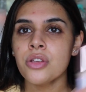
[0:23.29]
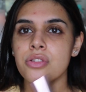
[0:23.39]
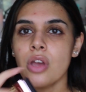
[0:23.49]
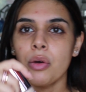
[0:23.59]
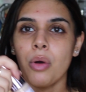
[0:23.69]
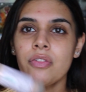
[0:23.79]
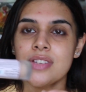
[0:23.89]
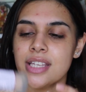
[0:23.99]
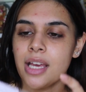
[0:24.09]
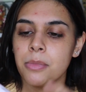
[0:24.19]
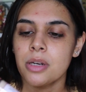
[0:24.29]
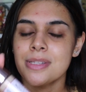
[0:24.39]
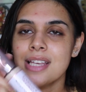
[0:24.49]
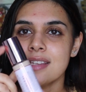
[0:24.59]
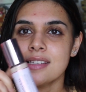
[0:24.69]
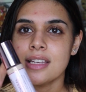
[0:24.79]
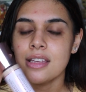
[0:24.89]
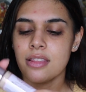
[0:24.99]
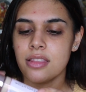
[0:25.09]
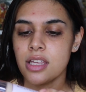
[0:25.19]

So obviously I'm going to be testing